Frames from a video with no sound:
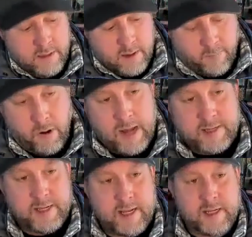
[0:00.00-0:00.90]
the
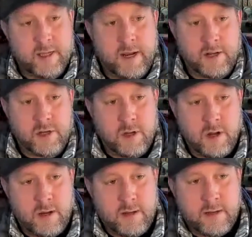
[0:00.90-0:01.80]
process that it
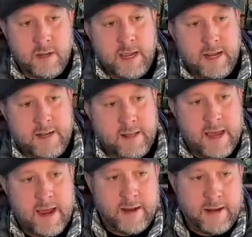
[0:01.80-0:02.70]
took to get to that.